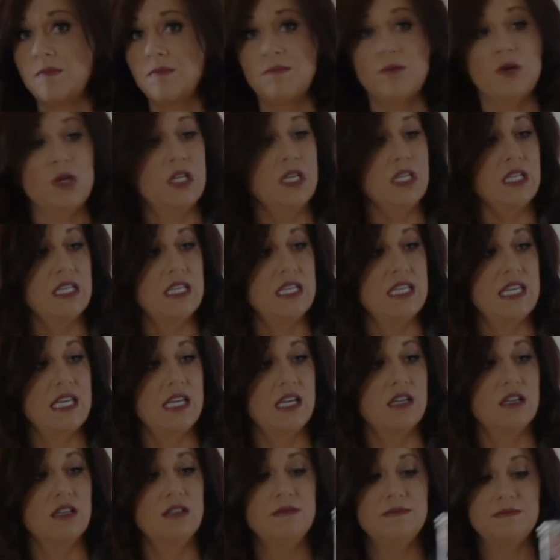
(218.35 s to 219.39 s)
put it in
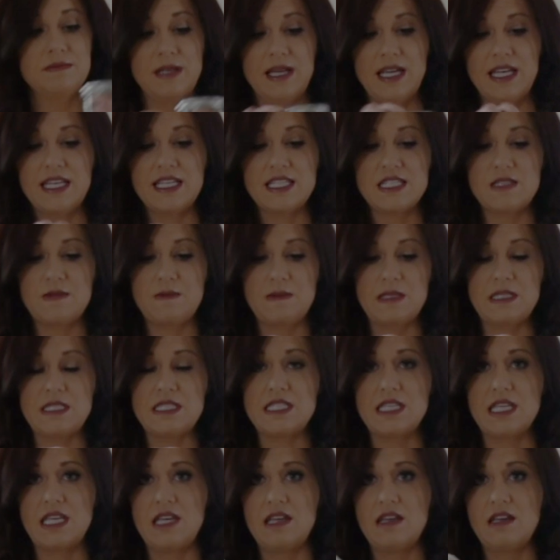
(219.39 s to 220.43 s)
here, and it's been
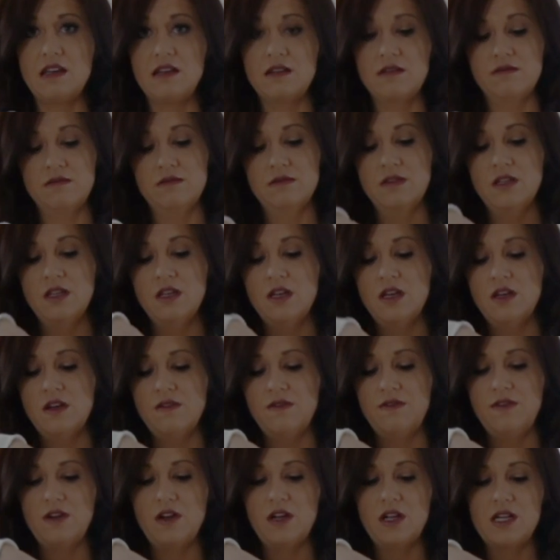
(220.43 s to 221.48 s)
sitting
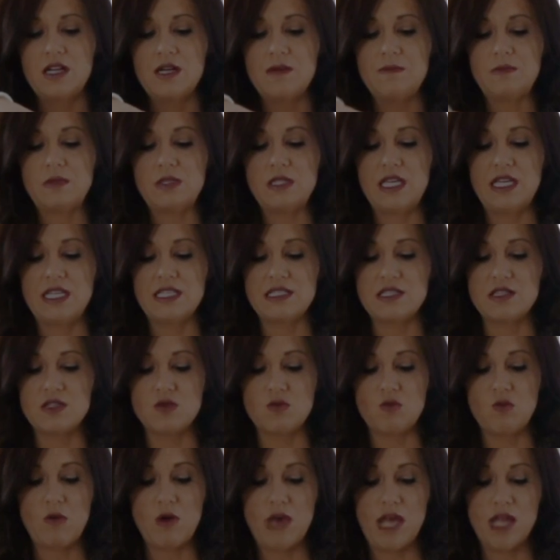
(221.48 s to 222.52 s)
for a couple days as
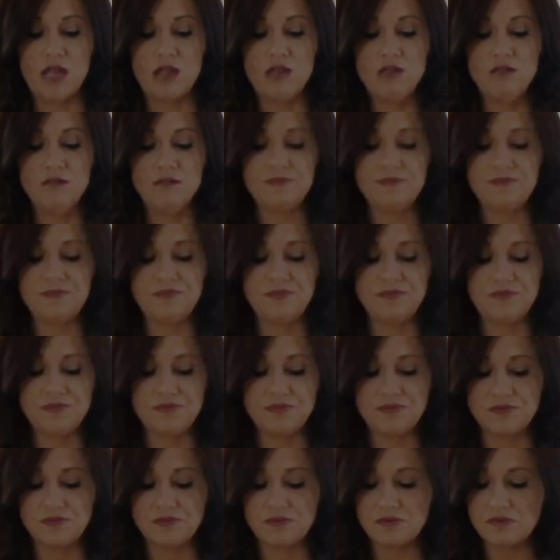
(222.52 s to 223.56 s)
well.
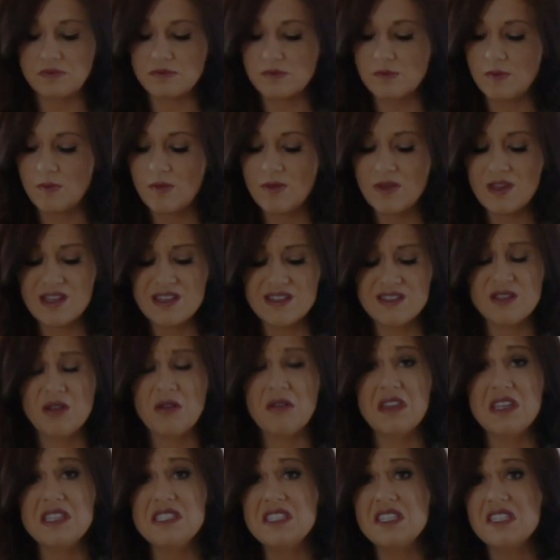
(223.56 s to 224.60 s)
So
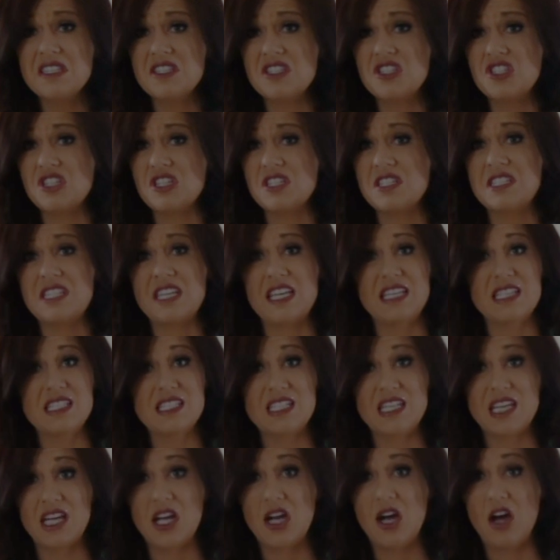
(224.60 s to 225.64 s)
this is just
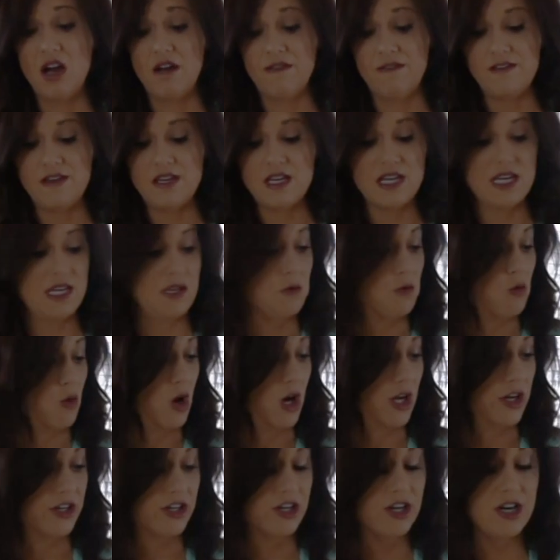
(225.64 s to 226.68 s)
instant coffee and
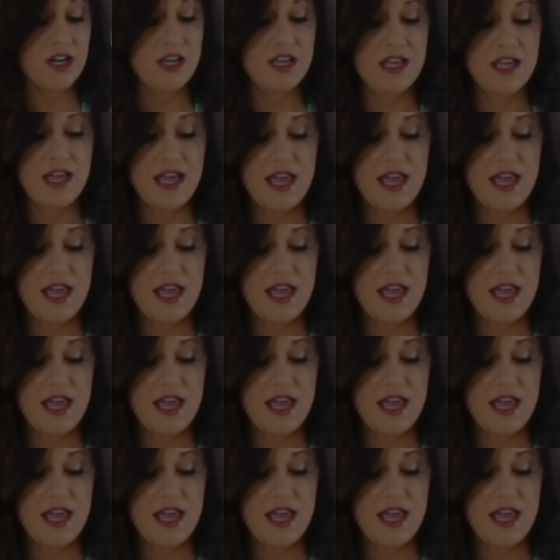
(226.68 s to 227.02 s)
water.